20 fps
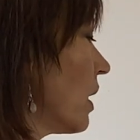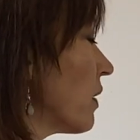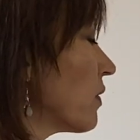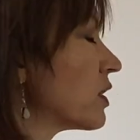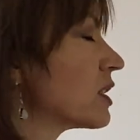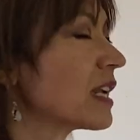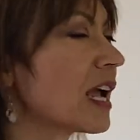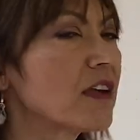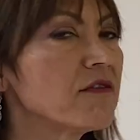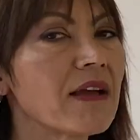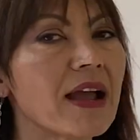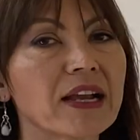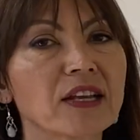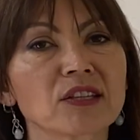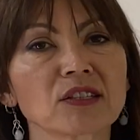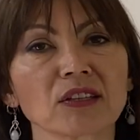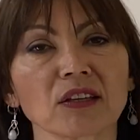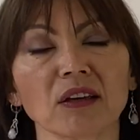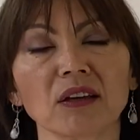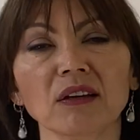The
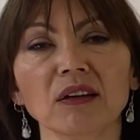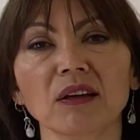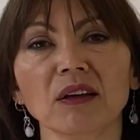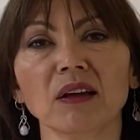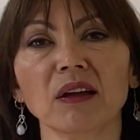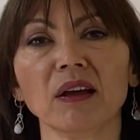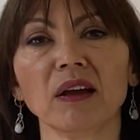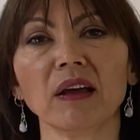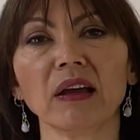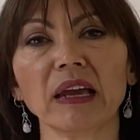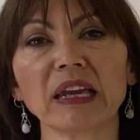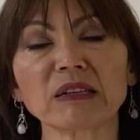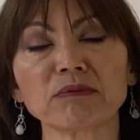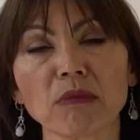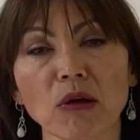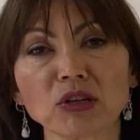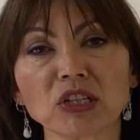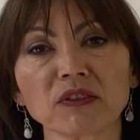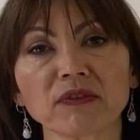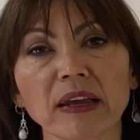director is
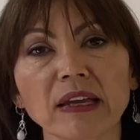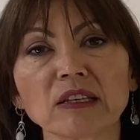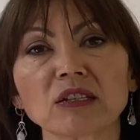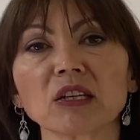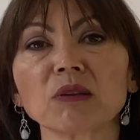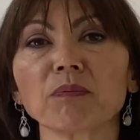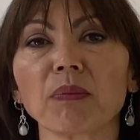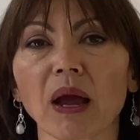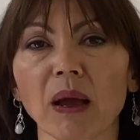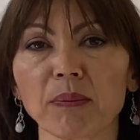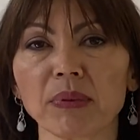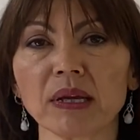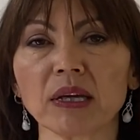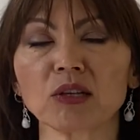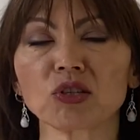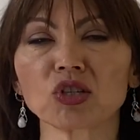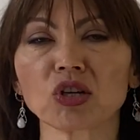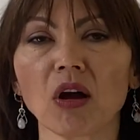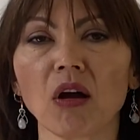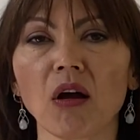motivated by being
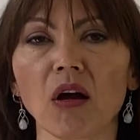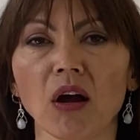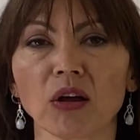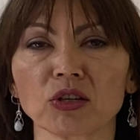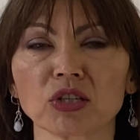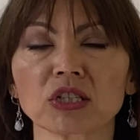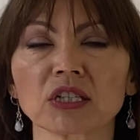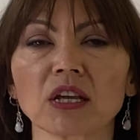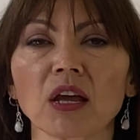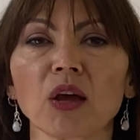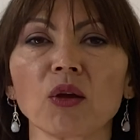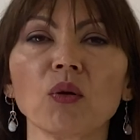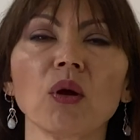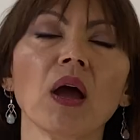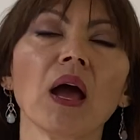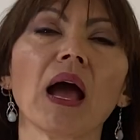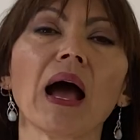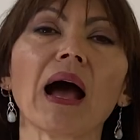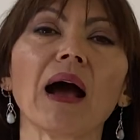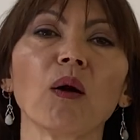in charge. So
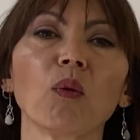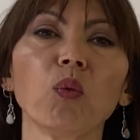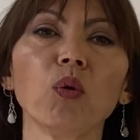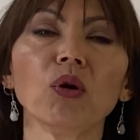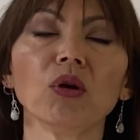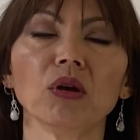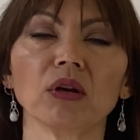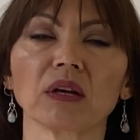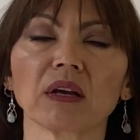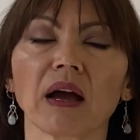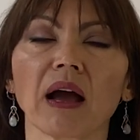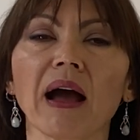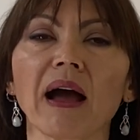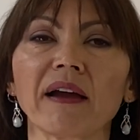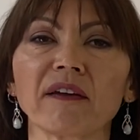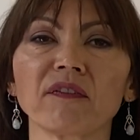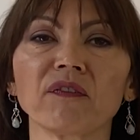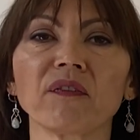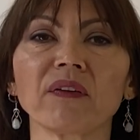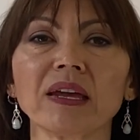at work,
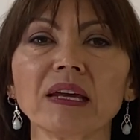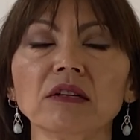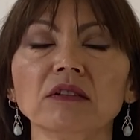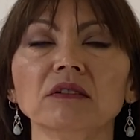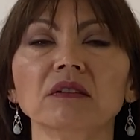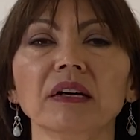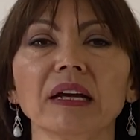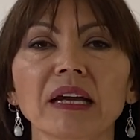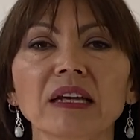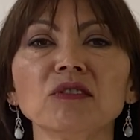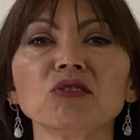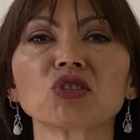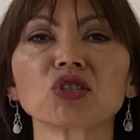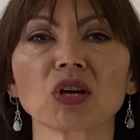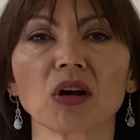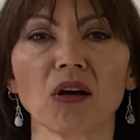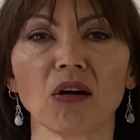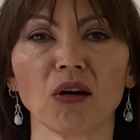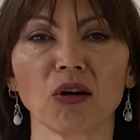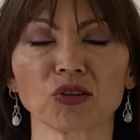I feel in
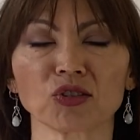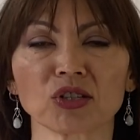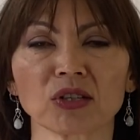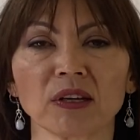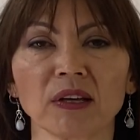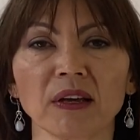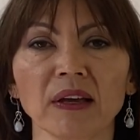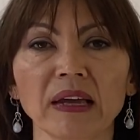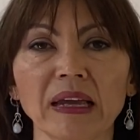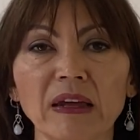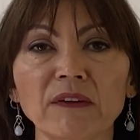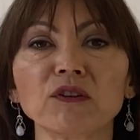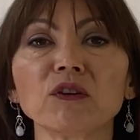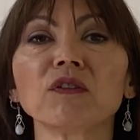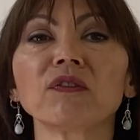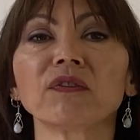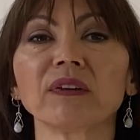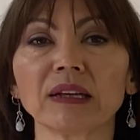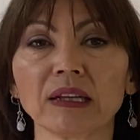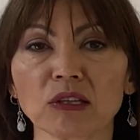charge. If you
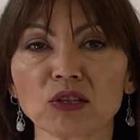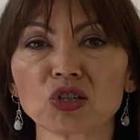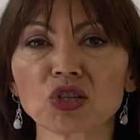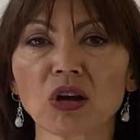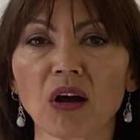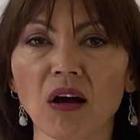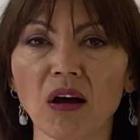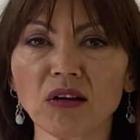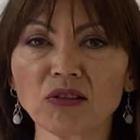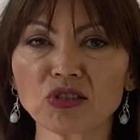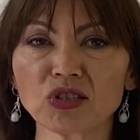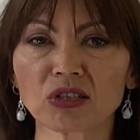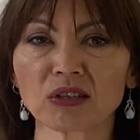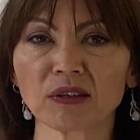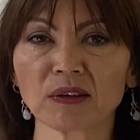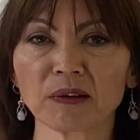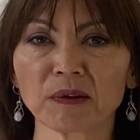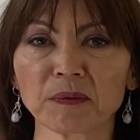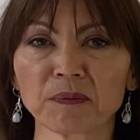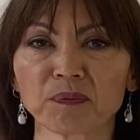feel in charge,
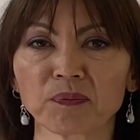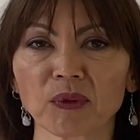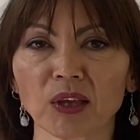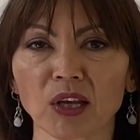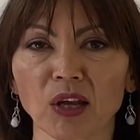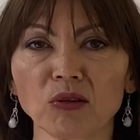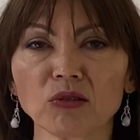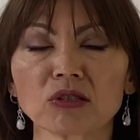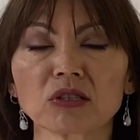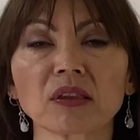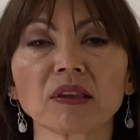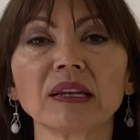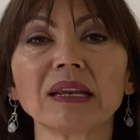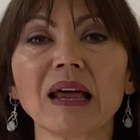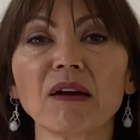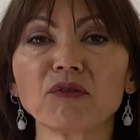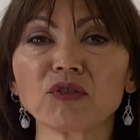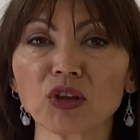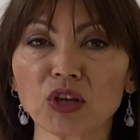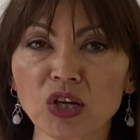to the
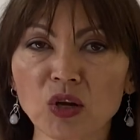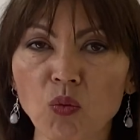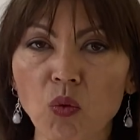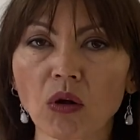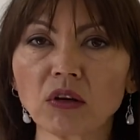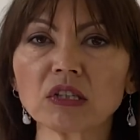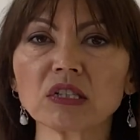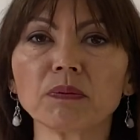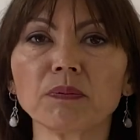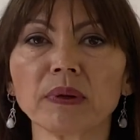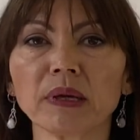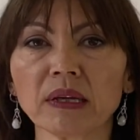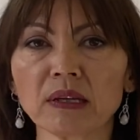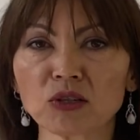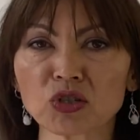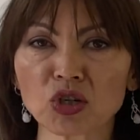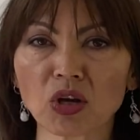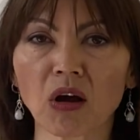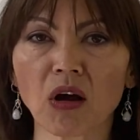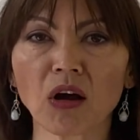level that you want to be in
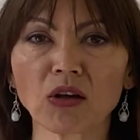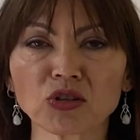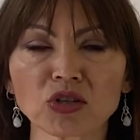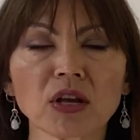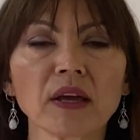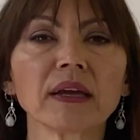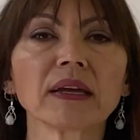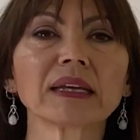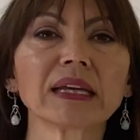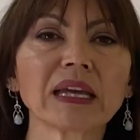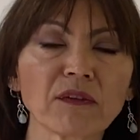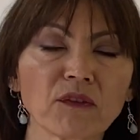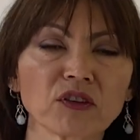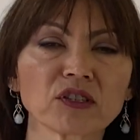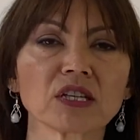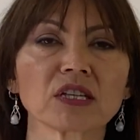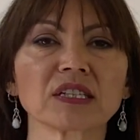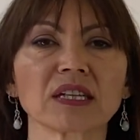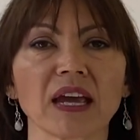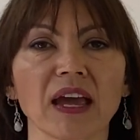charge, give it
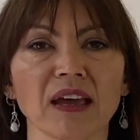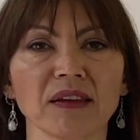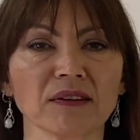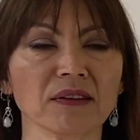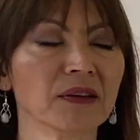a 10.